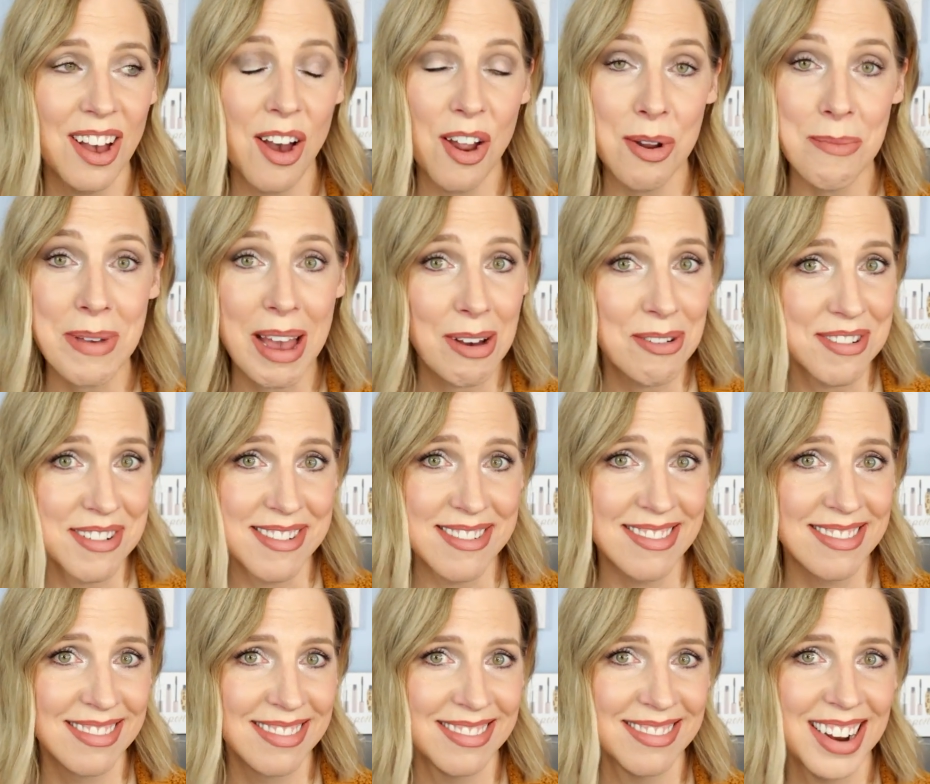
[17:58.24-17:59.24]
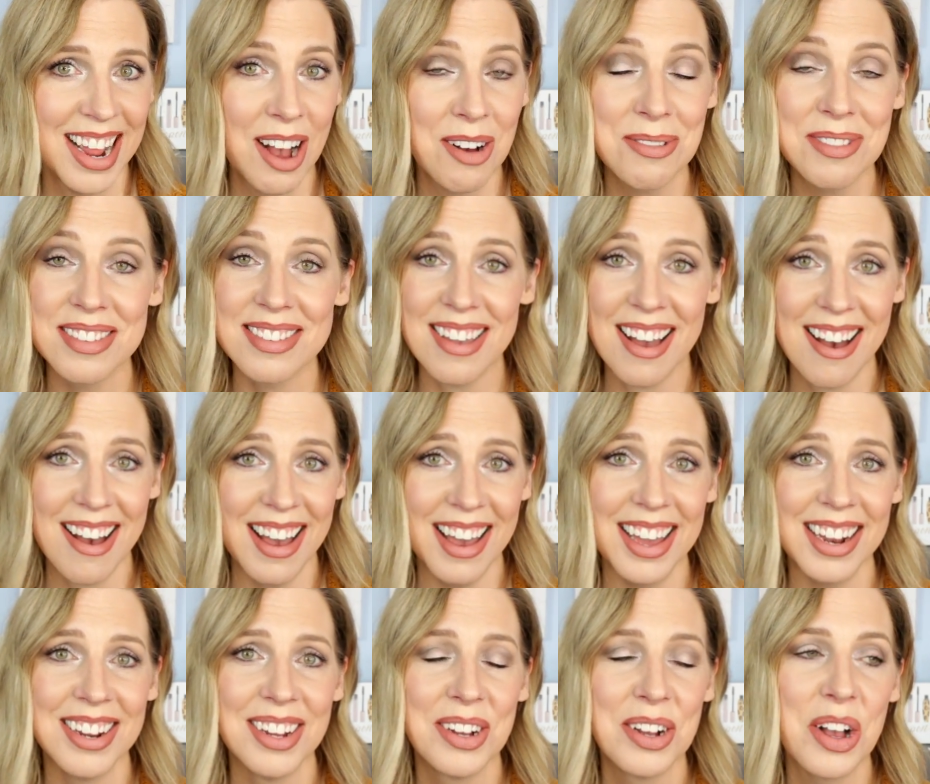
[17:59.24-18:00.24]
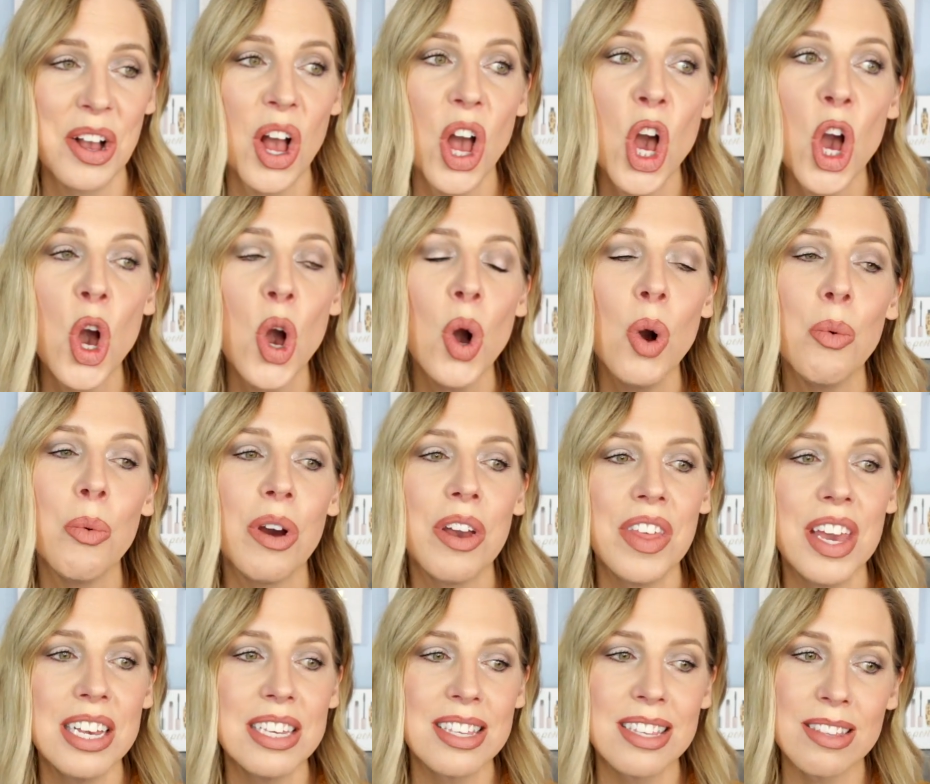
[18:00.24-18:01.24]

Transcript: on a mountain outside where they